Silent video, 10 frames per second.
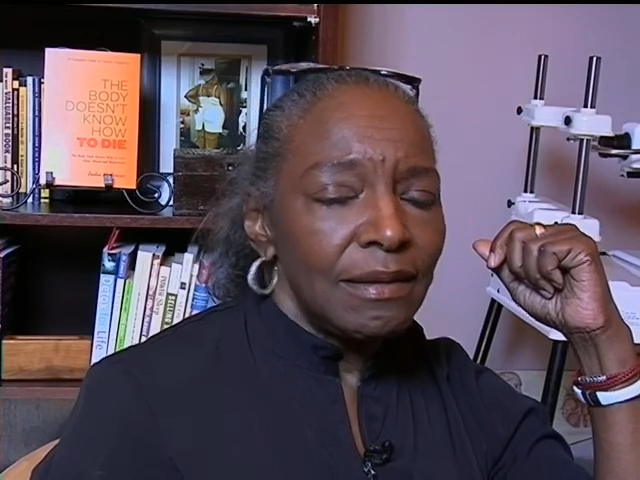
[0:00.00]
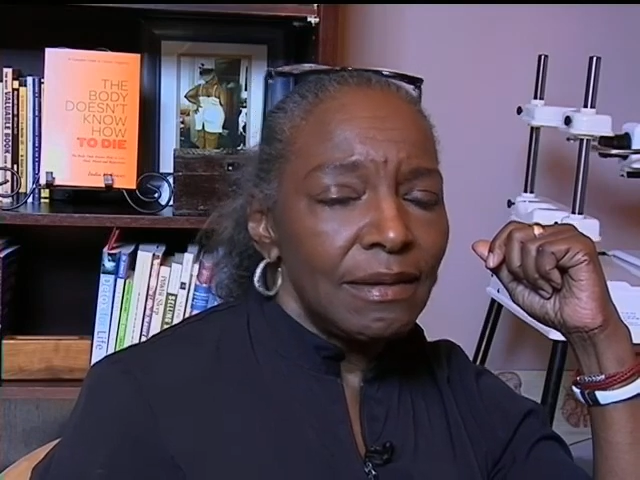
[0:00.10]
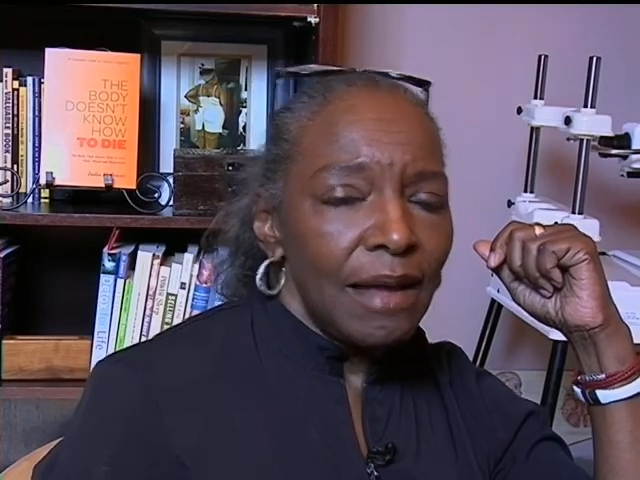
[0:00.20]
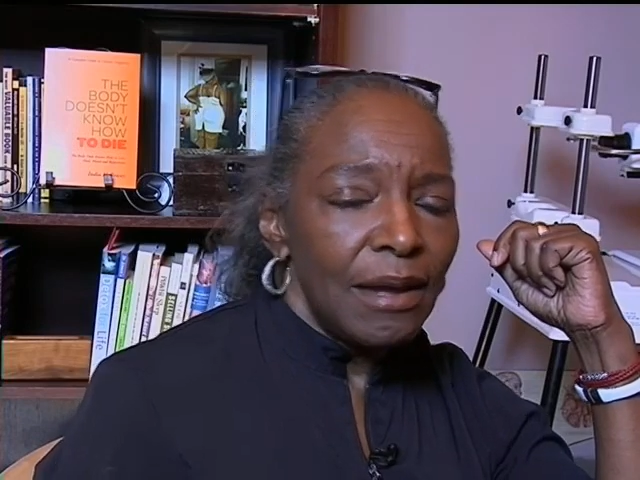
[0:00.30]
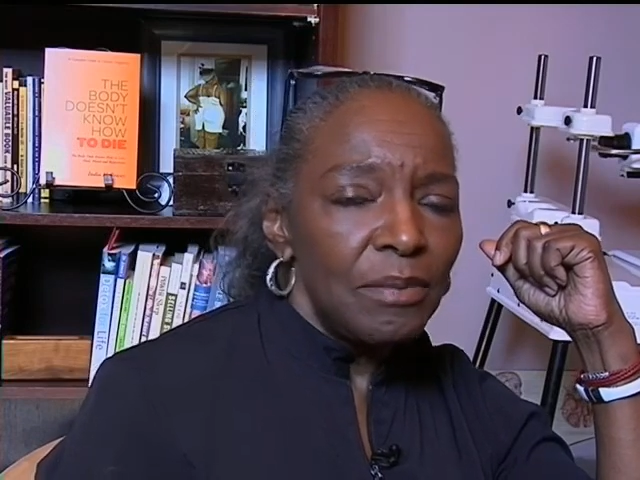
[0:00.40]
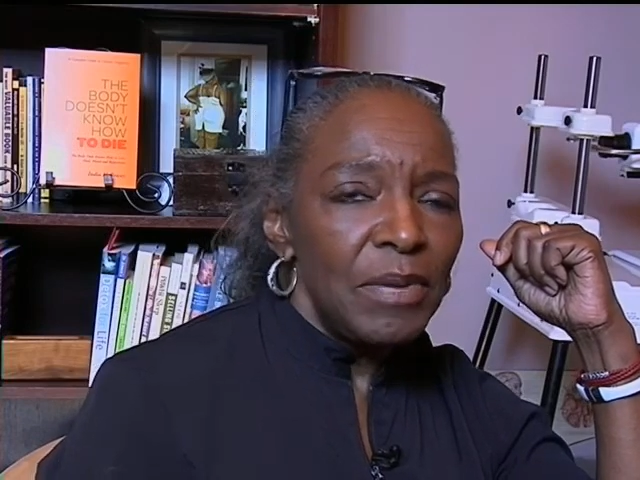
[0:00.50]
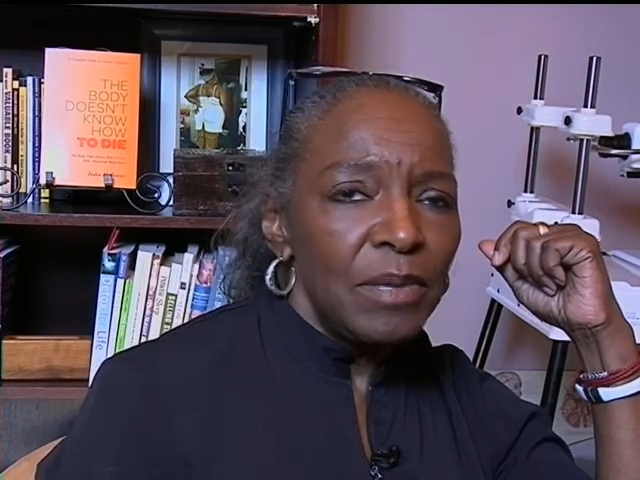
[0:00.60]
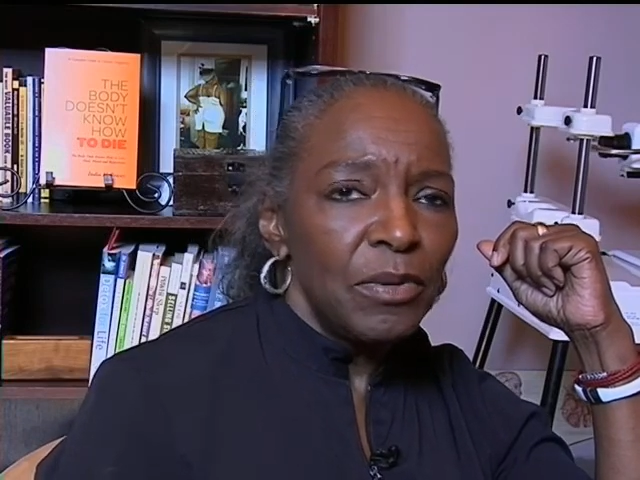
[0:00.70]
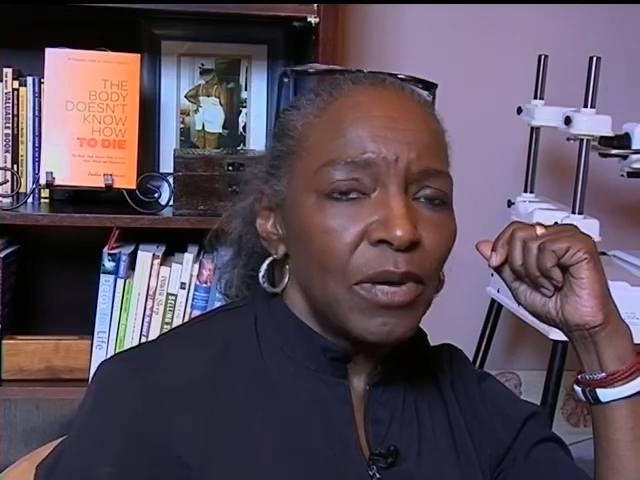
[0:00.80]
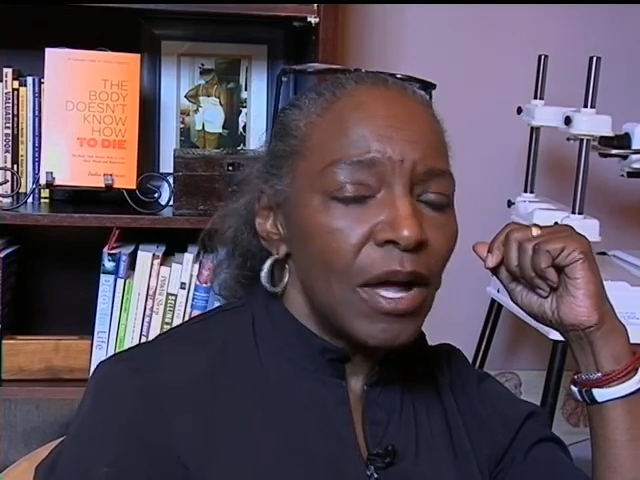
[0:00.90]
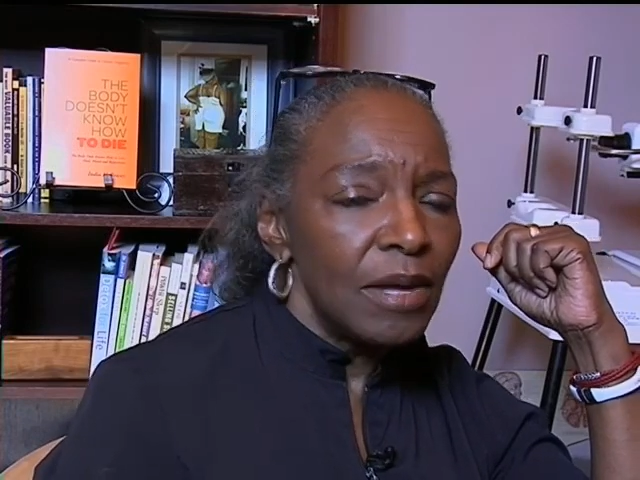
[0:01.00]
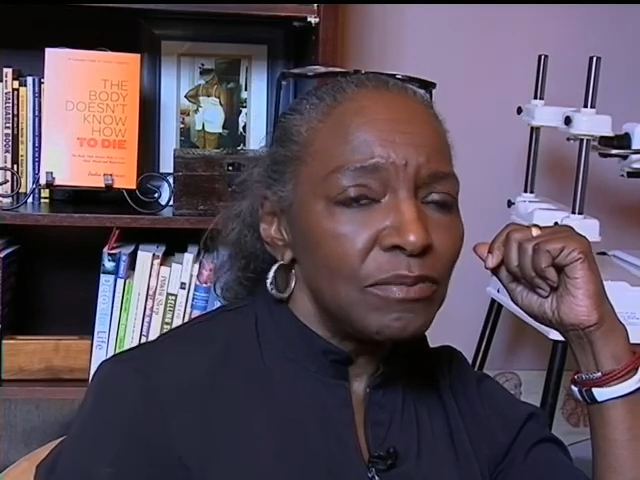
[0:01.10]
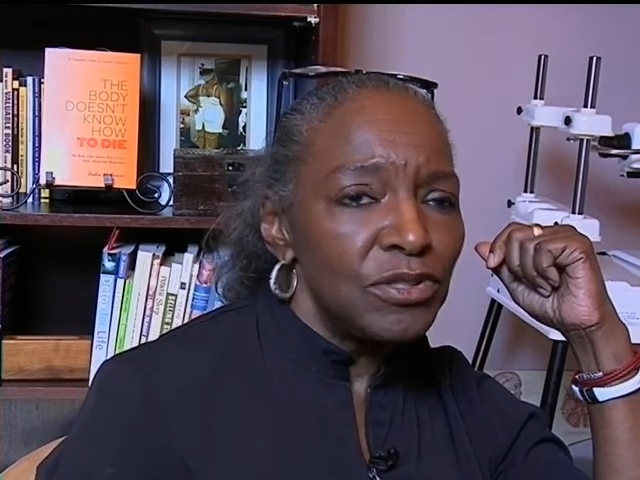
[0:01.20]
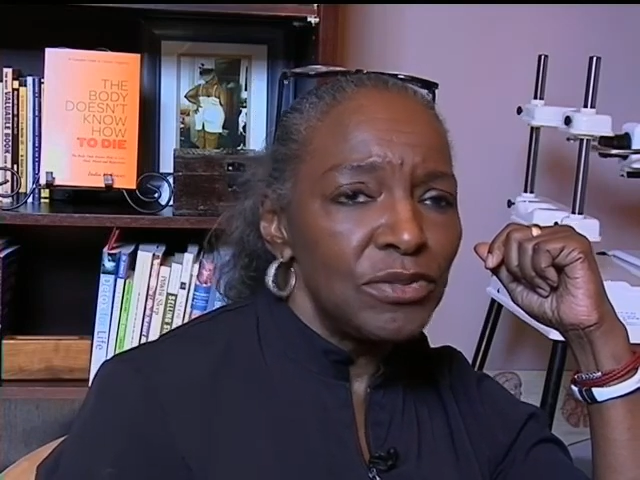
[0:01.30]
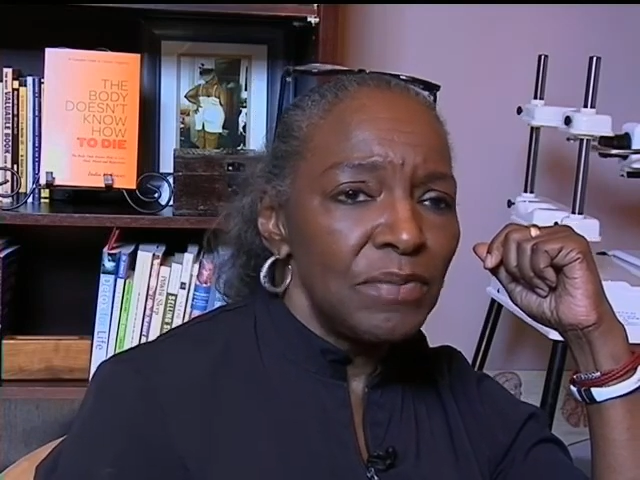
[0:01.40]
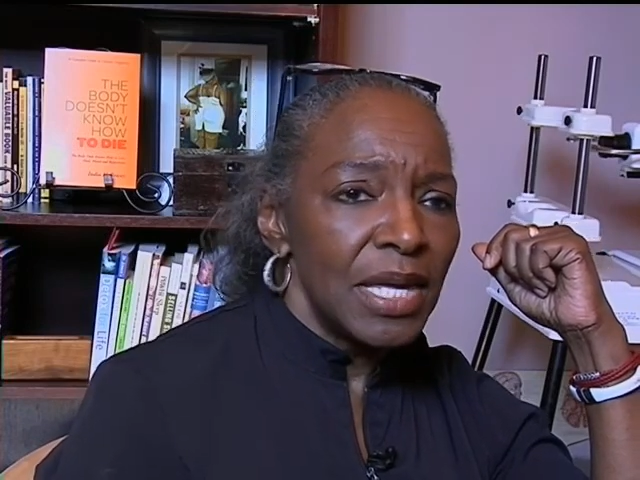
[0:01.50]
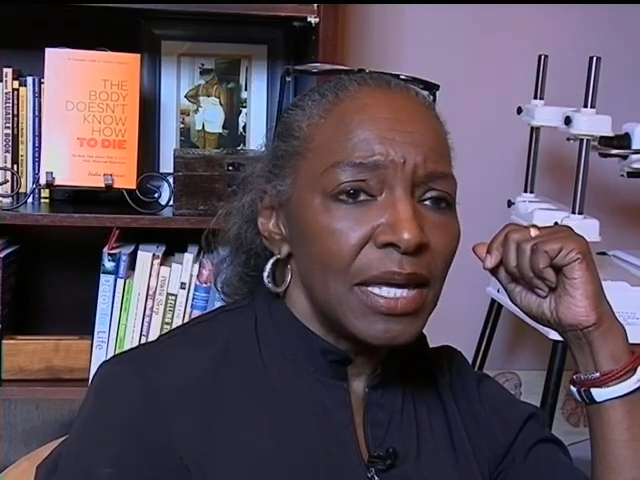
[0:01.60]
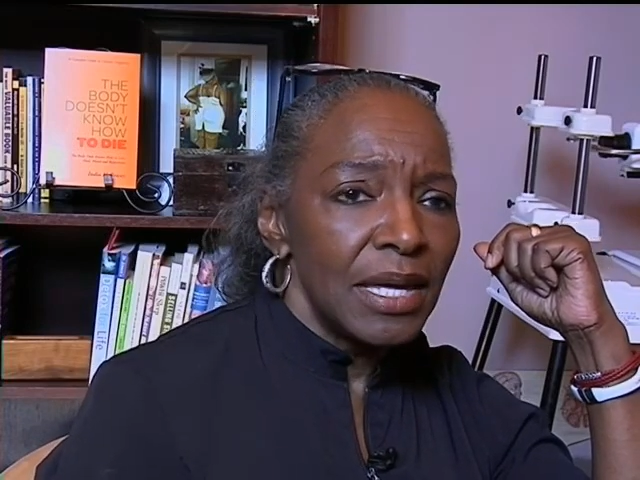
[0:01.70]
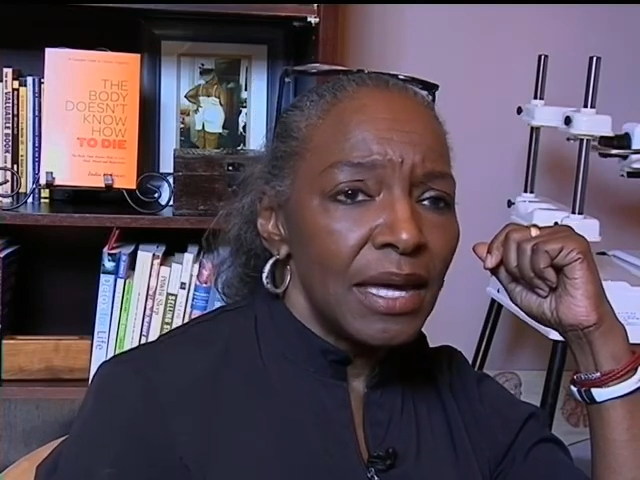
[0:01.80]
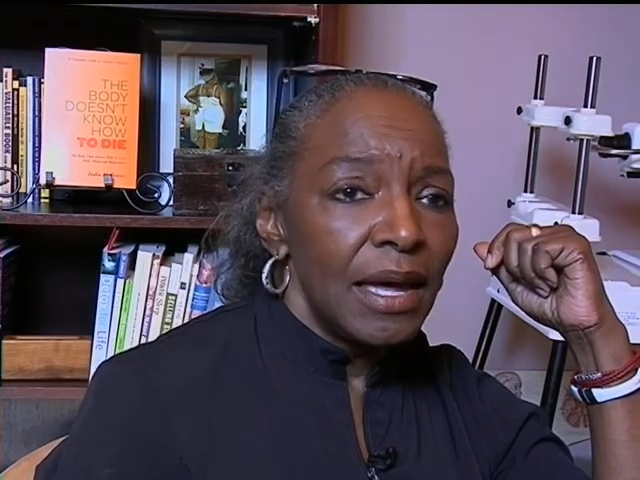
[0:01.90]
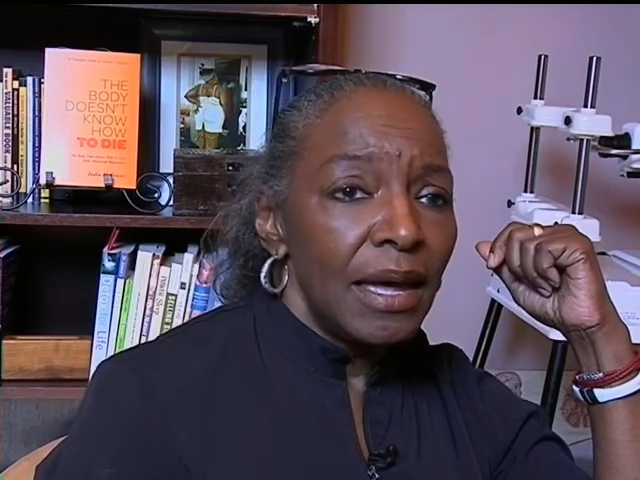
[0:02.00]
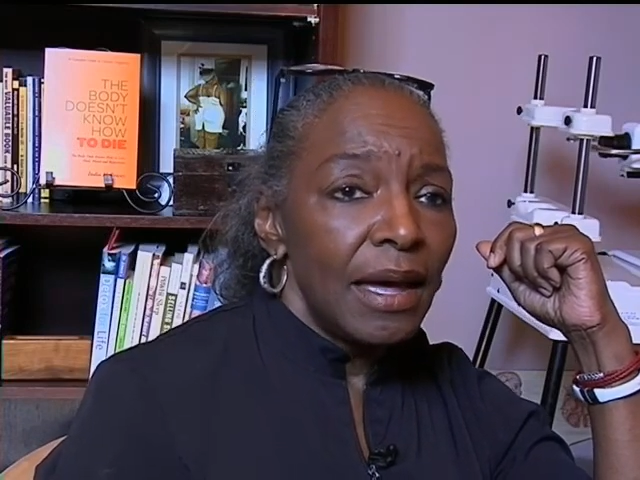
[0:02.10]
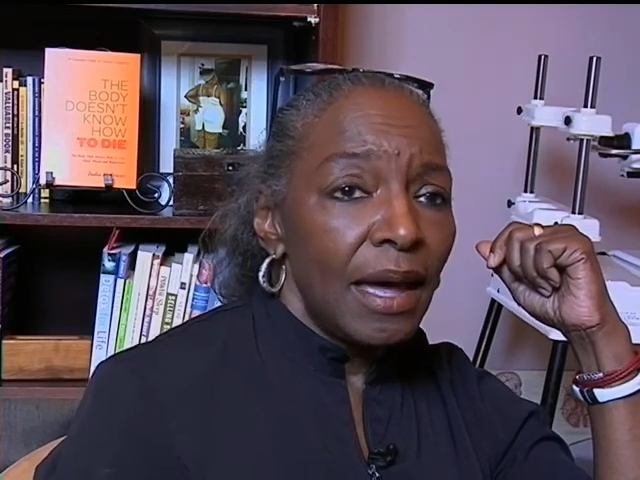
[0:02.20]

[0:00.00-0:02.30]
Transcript: a lot of people come to me